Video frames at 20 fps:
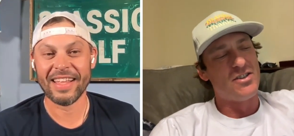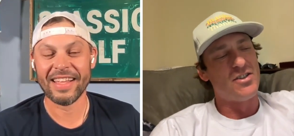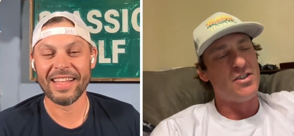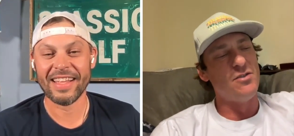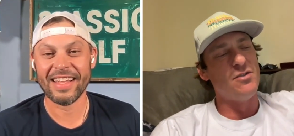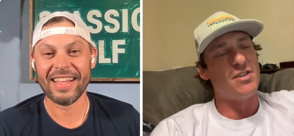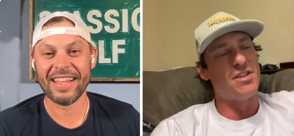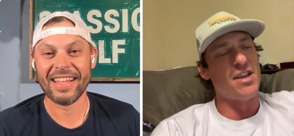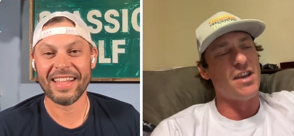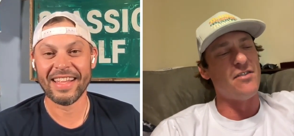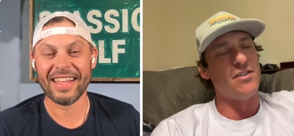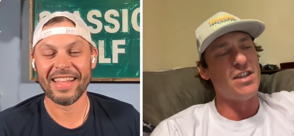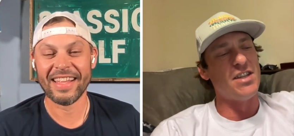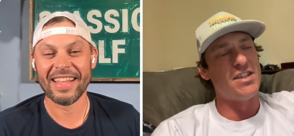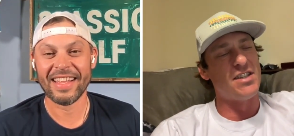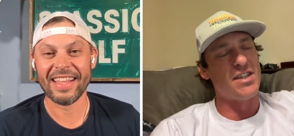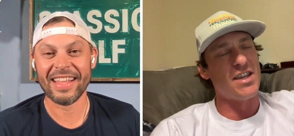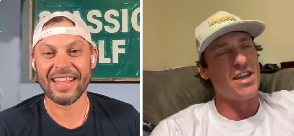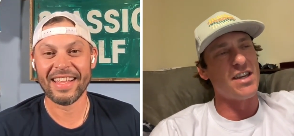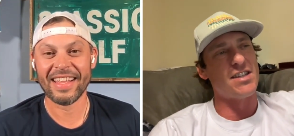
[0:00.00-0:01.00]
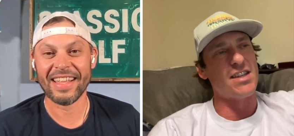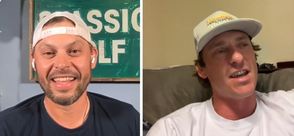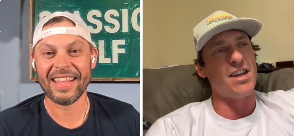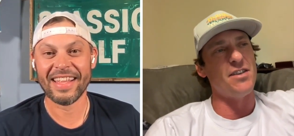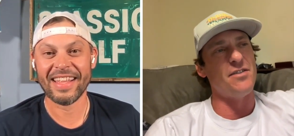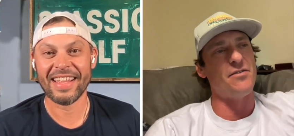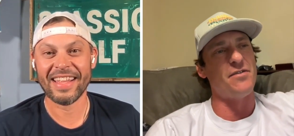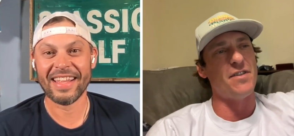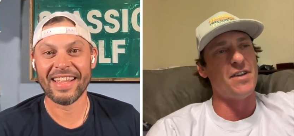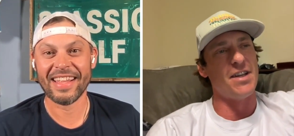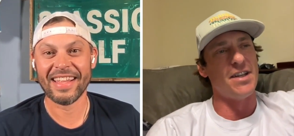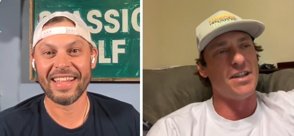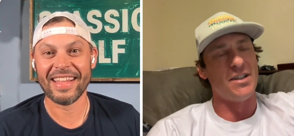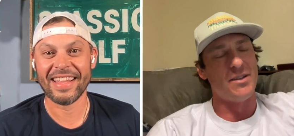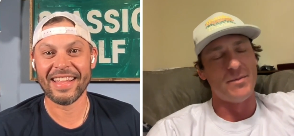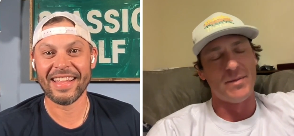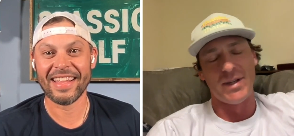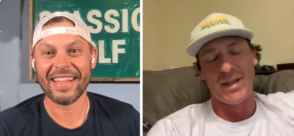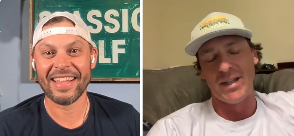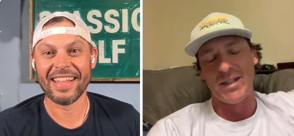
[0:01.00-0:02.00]
Speaker 1: shoot 76. How do you
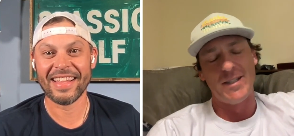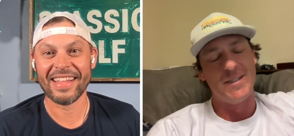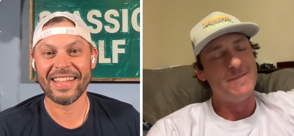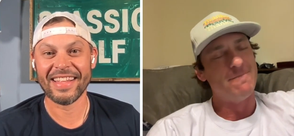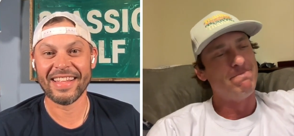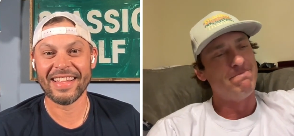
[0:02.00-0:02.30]
feel? I'm like,